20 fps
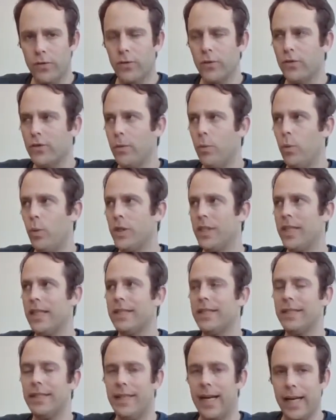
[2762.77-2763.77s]
system with a
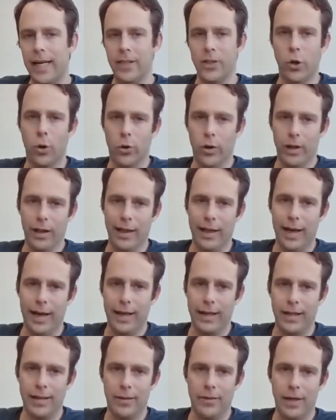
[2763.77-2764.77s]
second order
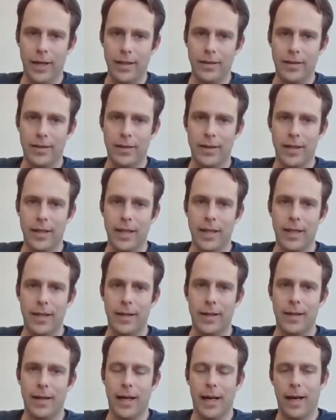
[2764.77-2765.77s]
lag, right?
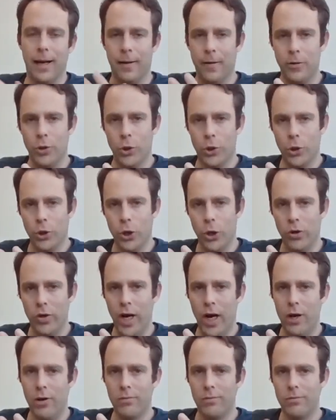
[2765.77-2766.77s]
You should know
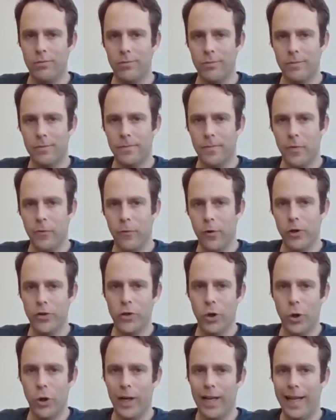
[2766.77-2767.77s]
now,
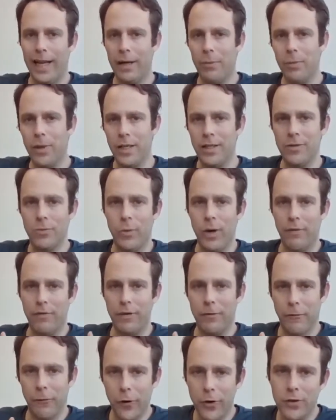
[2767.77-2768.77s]
first order lag means we have
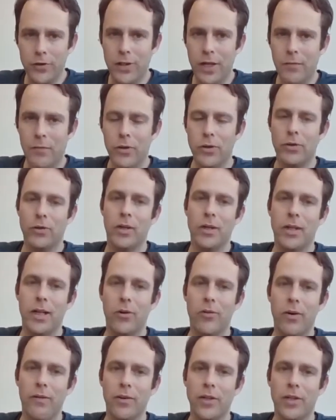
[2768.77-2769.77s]
the first
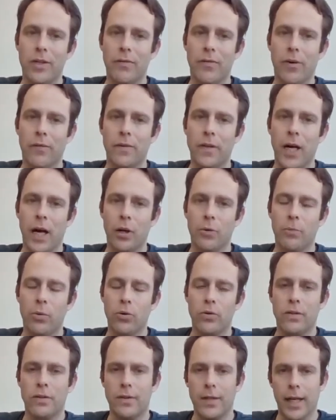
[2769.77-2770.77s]
derivative of the
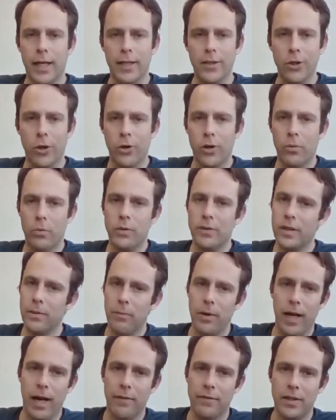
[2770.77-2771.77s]
output, second order, we
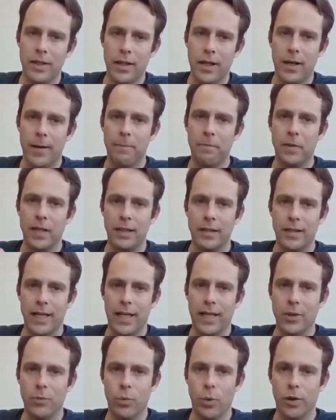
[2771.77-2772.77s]
simply have the
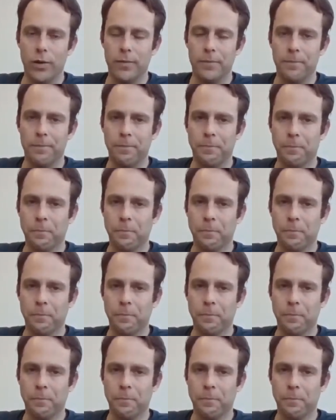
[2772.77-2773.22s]
second one.